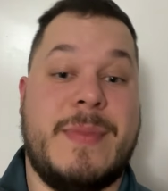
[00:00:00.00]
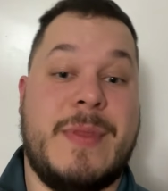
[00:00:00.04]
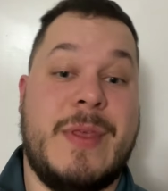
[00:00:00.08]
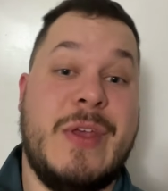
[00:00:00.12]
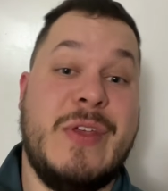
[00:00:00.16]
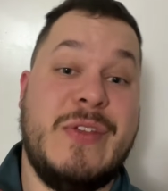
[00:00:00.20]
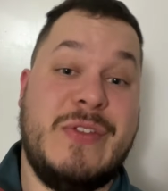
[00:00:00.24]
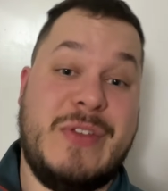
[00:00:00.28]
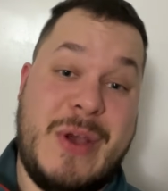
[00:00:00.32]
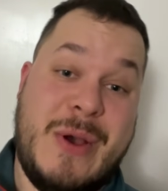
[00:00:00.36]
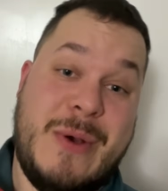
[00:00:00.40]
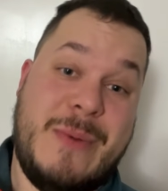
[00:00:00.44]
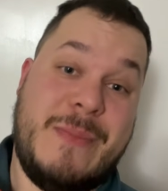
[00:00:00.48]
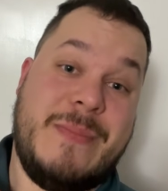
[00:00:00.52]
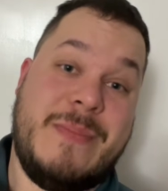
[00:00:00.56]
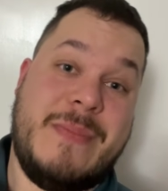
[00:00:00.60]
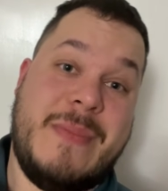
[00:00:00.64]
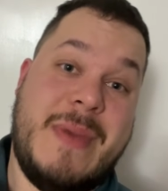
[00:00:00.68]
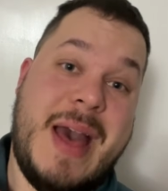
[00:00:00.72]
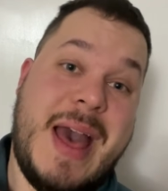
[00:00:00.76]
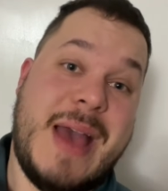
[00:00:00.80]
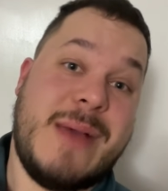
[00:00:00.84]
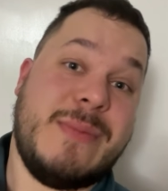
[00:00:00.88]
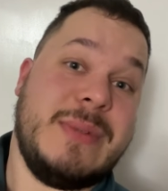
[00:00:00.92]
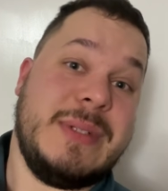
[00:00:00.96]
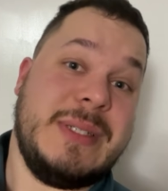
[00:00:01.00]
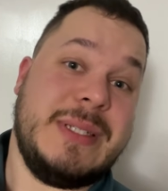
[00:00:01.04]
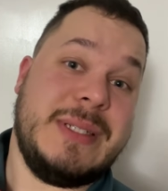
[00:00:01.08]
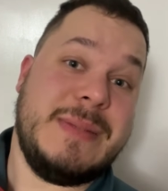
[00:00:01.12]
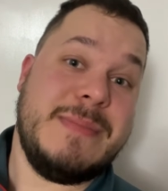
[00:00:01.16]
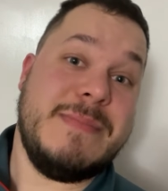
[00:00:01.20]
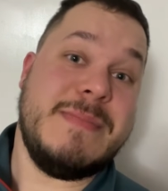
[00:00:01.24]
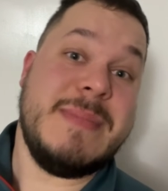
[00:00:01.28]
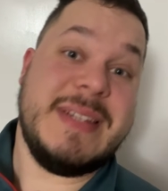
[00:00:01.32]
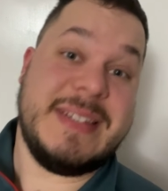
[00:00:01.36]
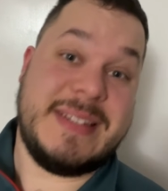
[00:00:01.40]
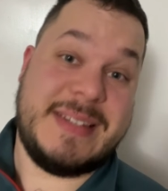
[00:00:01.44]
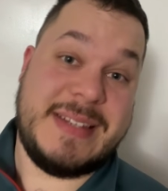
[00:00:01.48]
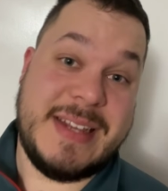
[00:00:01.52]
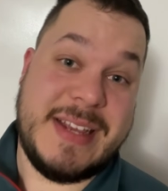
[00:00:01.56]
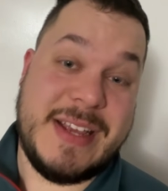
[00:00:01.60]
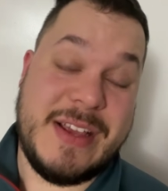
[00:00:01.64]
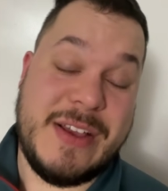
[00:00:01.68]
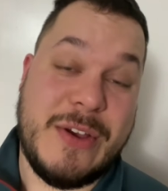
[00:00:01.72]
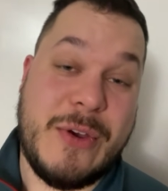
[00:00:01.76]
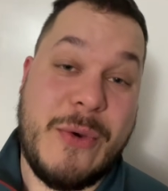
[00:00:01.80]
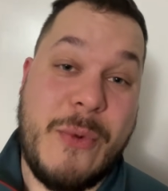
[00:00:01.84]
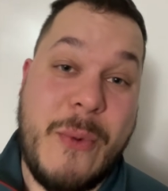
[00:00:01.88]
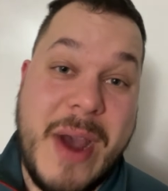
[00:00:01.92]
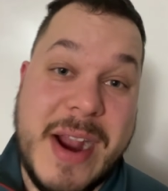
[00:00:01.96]
So I was
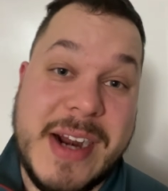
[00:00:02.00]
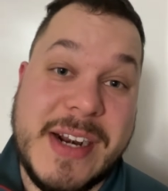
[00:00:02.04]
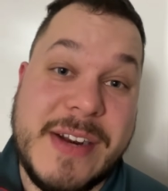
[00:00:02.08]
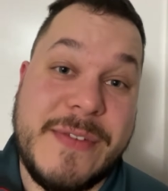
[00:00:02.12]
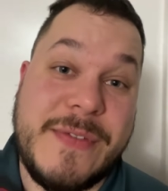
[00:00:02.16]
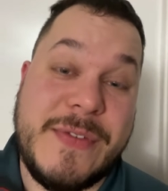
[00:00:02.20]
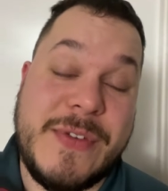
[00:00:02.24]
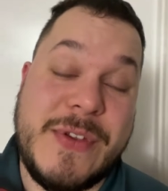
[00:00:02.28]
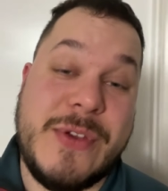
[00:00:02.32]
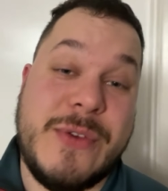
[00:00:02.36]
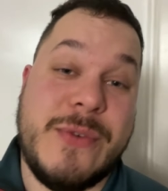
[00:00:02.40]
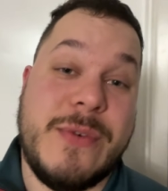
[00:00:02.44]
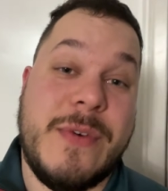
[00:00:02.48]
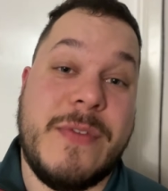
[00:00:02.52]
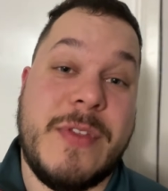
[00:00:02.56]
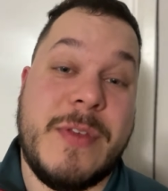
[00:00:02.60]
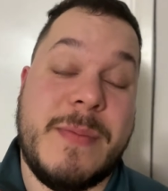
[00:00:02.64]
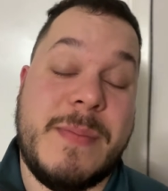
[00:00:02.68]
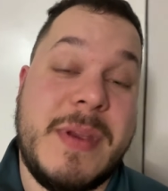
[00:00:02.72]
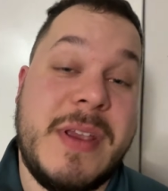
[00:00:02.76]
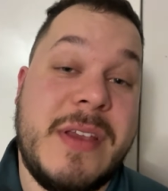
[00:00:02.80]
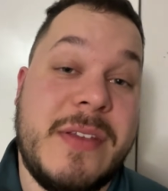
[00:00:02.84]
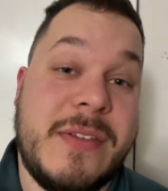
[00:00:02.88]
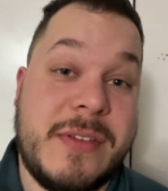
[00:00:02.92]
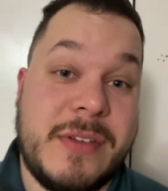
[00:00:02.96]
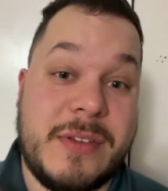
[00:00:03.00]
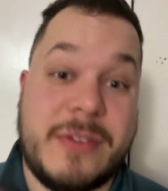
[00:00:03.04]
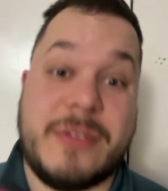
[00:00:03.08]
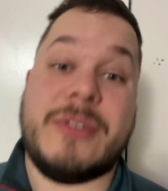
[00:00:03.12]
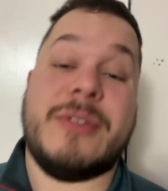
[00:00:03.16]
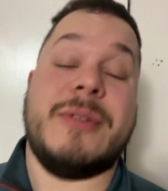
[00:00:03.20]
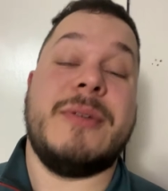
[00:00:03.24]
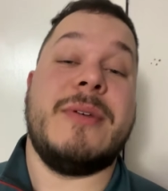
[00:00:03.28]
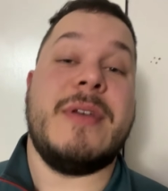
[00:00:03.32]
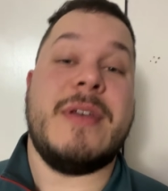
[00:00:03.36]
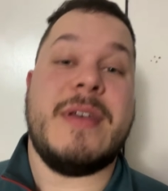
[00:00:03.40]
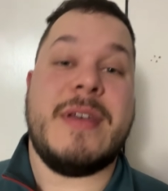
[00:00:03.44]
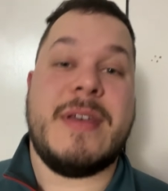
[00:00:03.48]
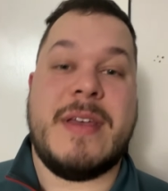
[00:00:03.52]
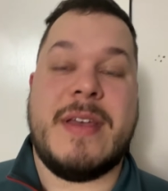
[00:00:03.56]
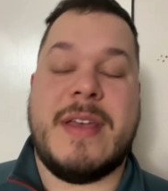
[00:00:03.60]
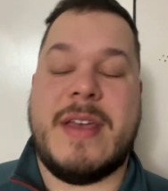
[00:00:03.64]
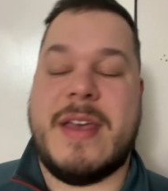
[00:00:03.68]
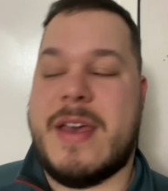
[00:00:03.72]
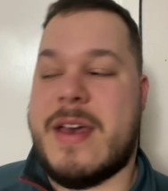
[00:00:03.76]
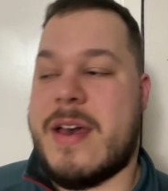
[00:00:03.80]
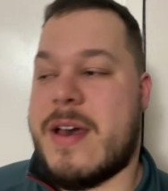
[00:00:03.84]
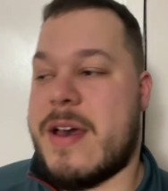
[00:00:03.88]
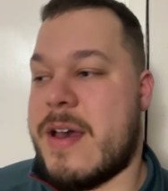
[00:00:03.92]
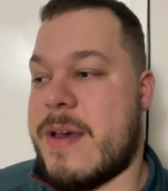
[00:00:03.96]
missing quite a few of the pieces
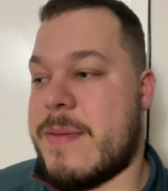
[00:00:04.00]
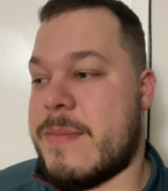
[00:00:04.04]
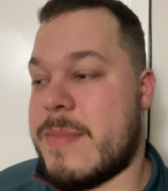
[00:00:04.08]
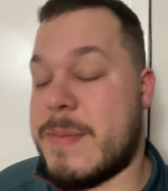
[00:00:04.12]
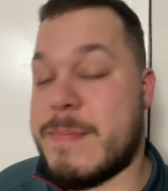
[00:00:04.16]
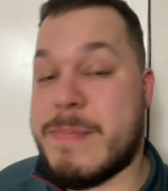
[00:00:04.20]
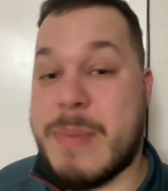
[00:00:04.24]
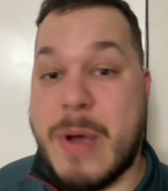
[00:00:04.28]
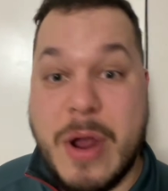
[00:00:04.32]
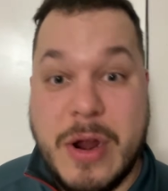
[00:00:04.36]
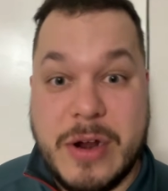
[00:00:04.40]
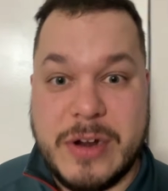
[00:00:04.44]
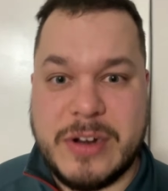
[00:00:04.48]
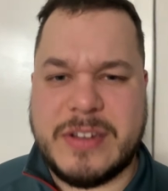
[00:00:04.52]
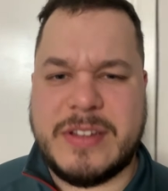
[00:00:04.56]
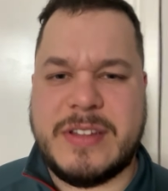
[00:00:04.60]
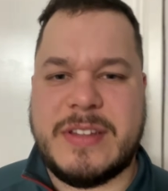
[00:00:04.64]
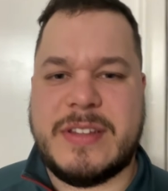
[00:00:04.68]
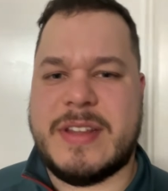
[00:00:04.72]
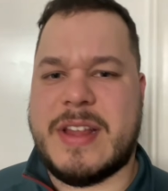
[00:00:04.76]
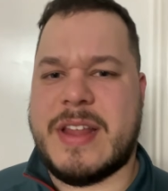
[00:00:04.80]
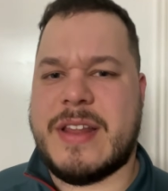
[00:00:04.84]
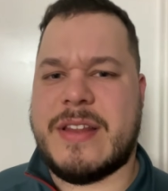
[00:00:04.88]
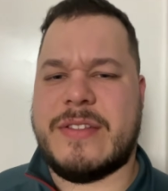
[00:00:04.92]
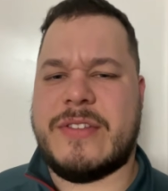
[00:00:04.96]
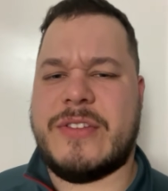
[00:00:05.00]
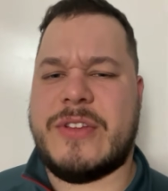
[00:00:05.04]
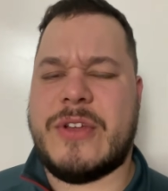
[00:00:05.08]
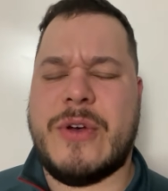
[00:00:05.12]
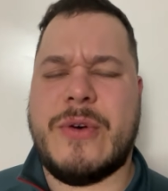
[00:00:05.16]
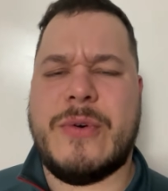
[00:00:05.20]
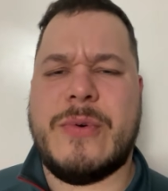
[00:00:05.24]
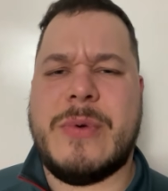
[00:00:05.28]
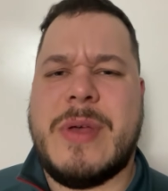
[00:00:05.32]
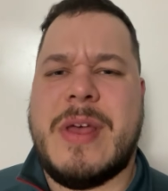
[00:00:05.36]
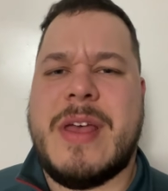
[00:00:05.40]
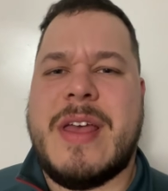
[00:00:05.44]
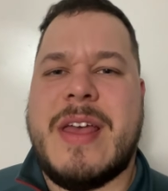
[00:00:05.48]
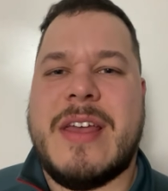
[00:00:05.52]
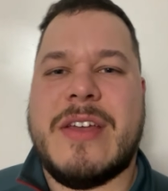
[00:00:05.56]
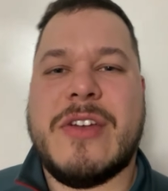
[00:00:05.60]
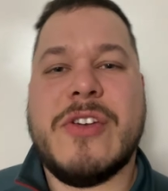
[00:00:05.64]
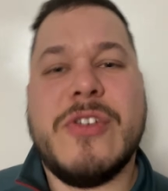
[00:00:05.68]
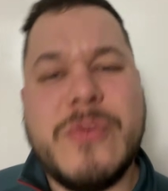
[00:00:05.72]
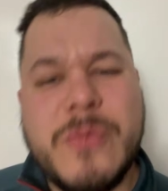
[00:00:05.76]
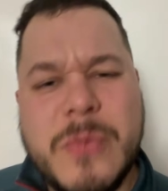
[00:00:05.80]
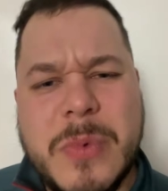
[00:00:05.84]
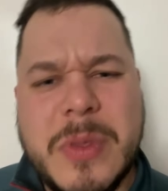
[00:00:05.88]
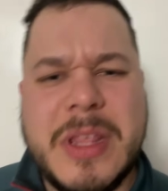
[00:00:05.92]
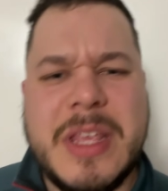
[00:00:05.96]
and parts, and so
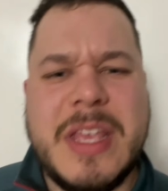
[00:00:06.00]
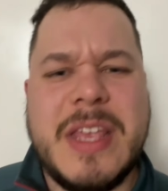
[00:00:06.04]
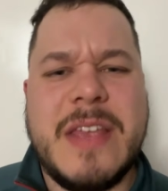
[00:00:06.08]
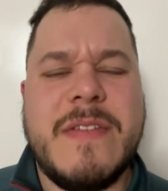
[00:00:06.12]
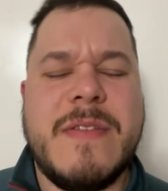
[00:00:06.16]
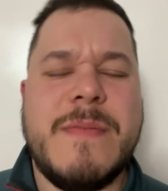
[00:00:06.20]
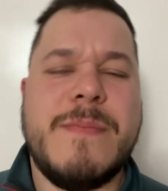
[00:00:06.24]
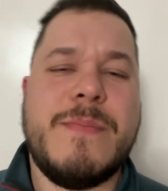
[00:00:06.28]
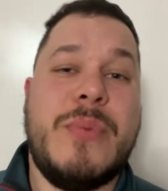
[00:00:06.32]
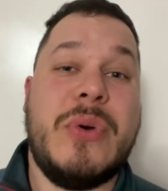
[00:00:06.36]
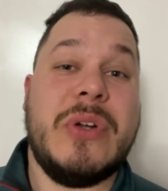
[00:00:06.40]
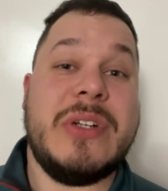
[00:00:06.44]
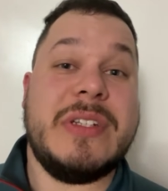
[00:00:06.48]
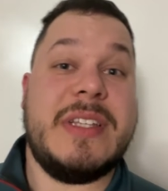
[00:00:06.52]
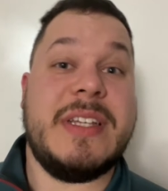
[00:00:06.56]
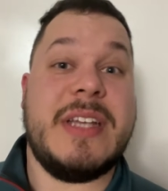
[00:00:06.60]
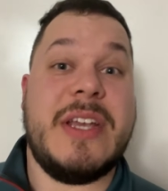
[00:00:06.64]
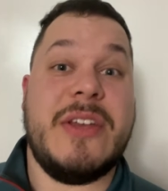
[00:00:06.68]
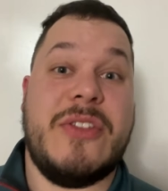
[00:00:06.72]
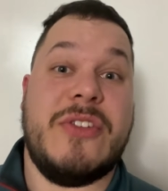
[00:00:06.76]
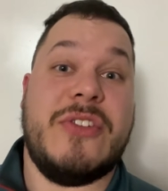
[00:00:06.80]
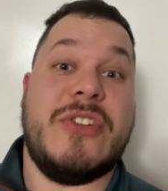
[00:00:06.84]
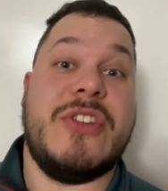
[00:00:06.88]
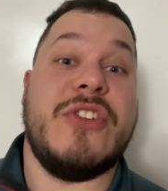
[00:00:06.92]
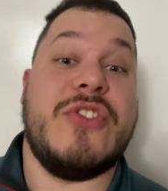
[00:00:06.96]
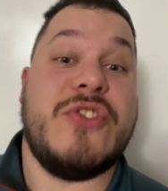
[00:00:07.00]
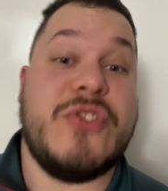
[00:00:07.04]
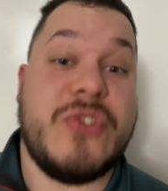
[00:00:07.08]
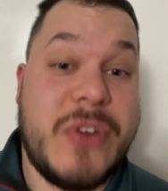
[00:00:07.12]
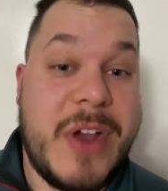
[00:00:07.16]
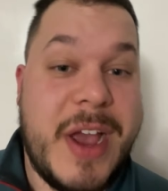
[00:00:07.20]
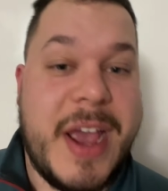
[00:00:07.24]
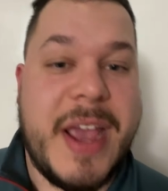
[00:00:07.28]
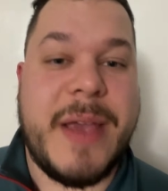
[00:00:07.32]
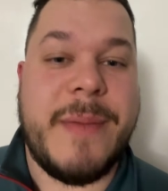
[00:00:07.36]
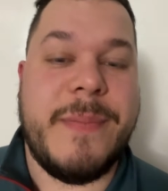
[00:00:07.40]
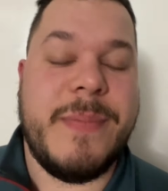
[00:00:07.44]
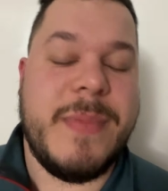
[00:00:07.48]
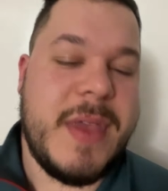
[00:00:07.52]
couldn't really even put it together to try it.